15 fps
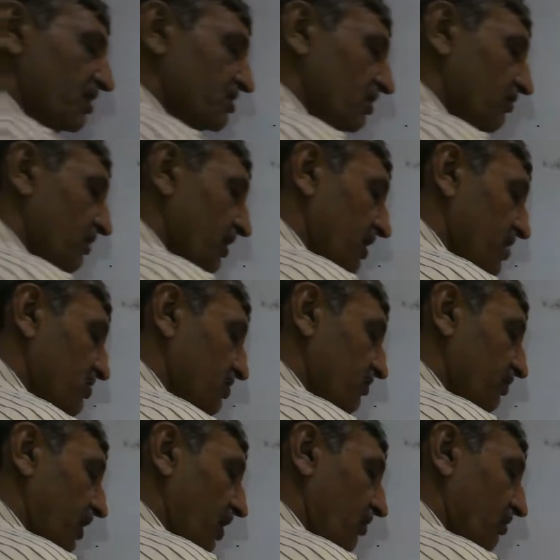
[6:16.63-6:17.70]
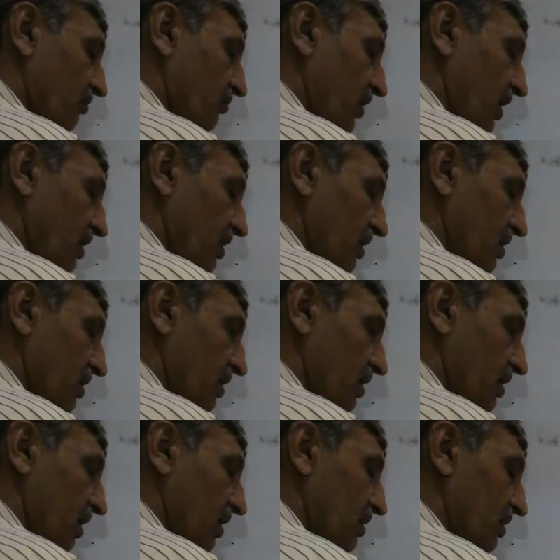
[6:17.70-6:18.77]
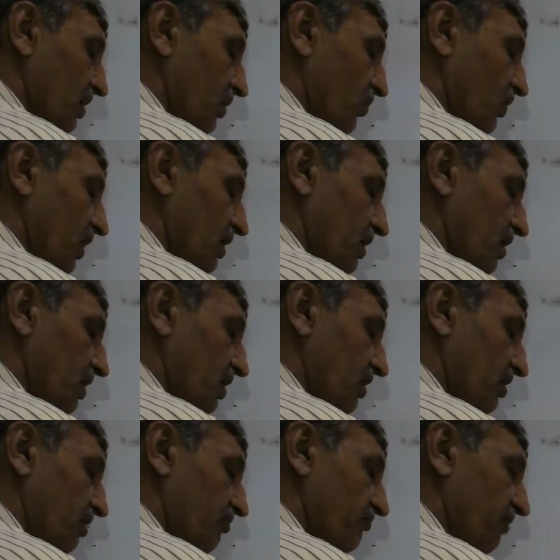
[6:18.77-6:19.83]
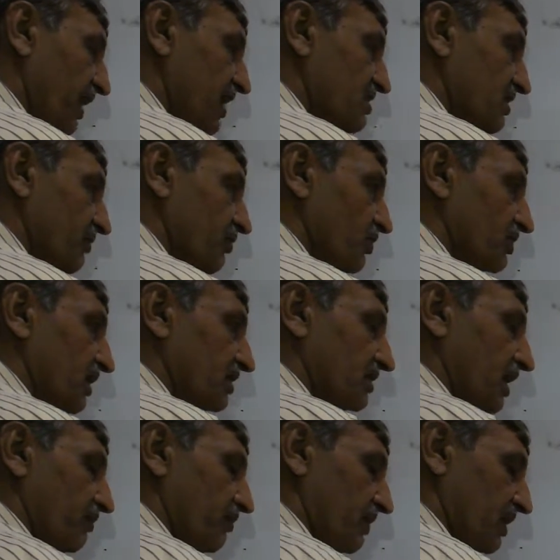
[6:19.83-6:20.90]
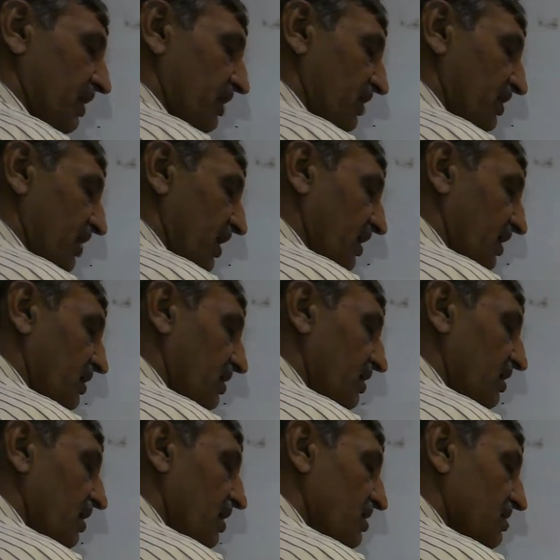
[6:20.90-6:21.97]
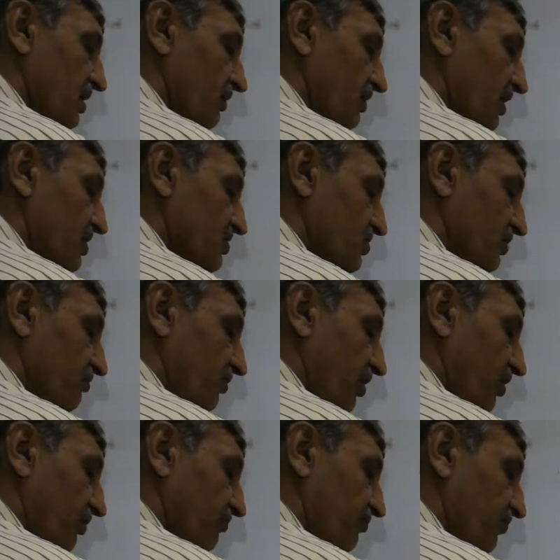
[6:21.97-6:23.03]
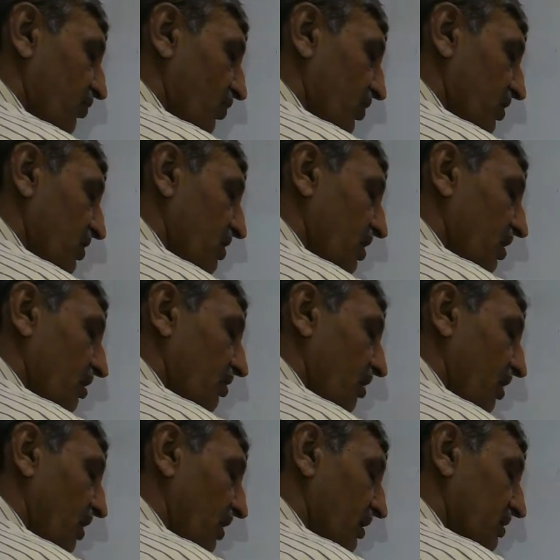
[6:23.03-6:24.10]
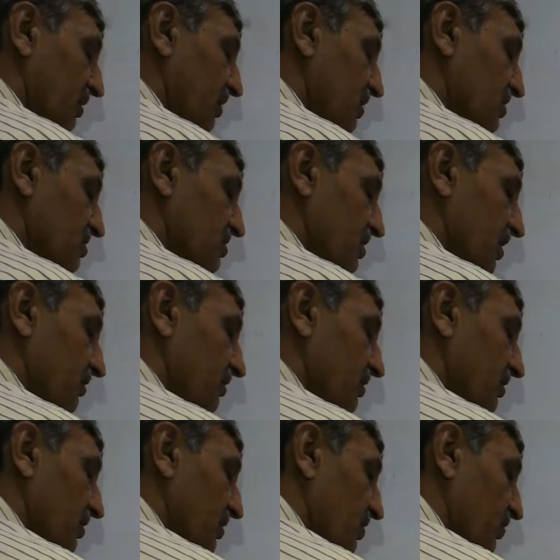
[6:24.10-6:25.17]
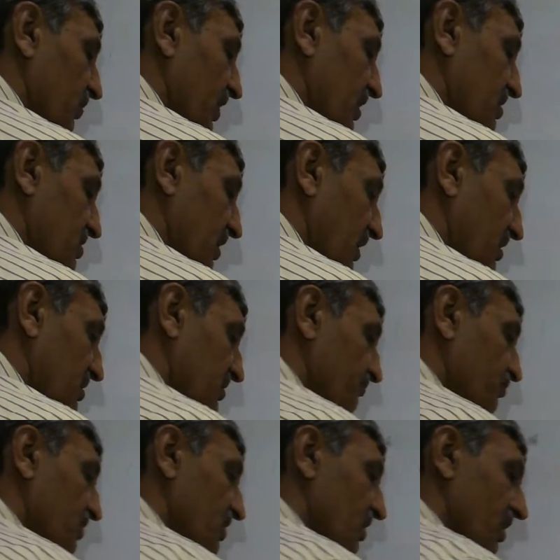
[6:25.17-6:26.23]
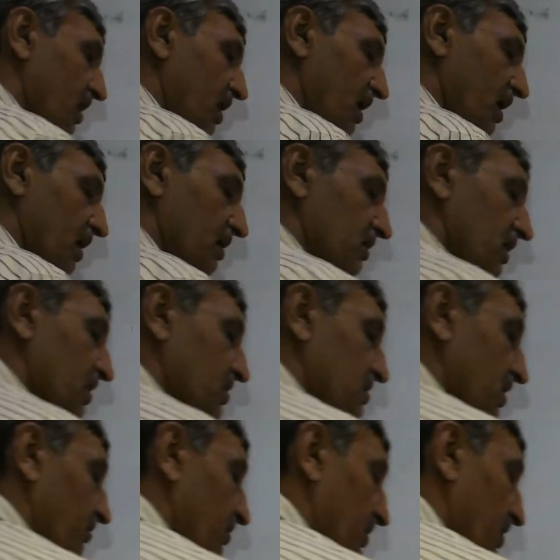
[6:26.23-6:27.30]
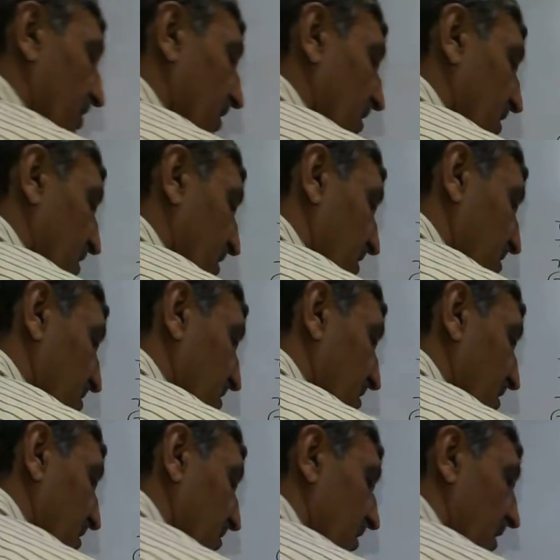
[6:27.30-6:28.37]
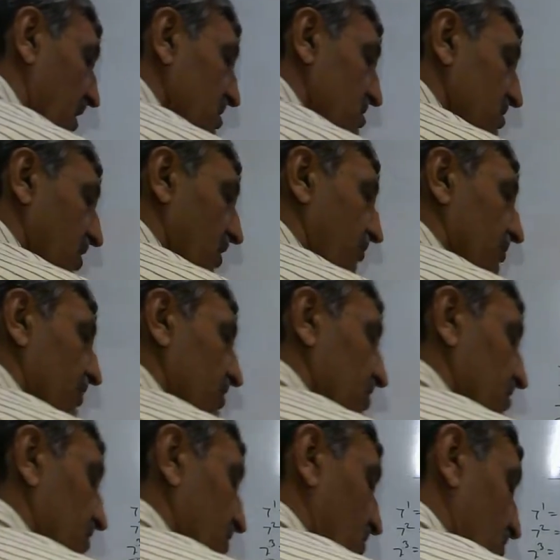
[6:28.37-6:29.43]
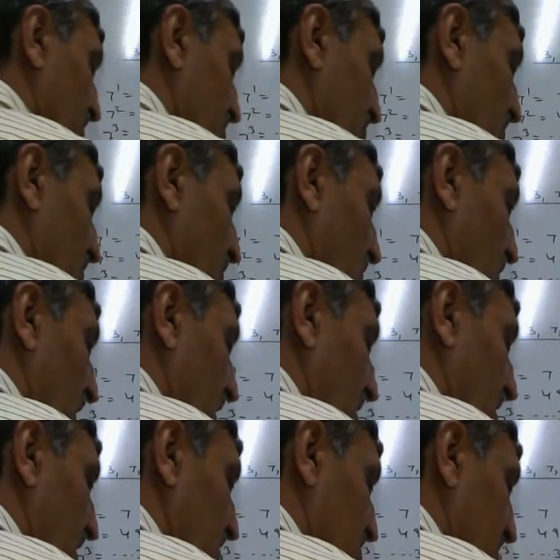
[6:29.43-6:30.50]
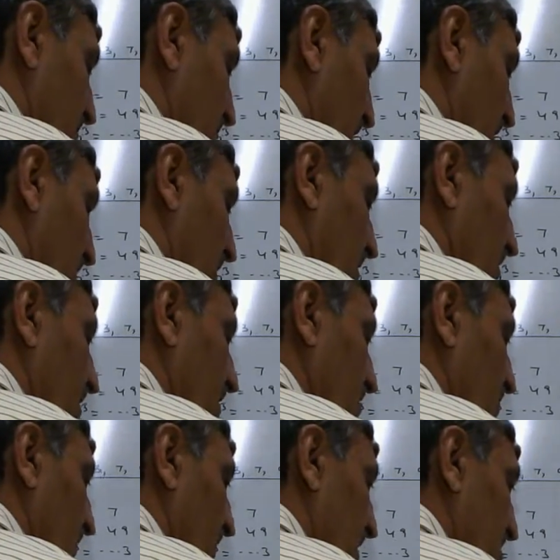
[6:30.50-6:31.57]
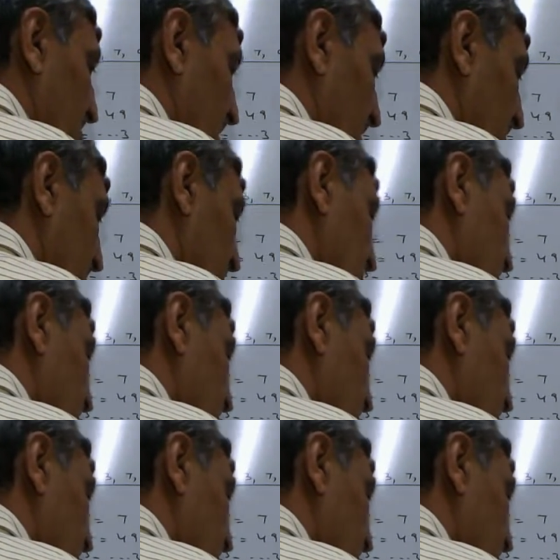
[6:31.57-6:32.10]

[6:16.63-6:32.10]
7 raised to the power 100 and 105. Suppose the example earlier taken, 7 raised to the power 4 and it is 26. And then 7 here it is. The answer of this is equal to 0, 1 raised to the power 26 is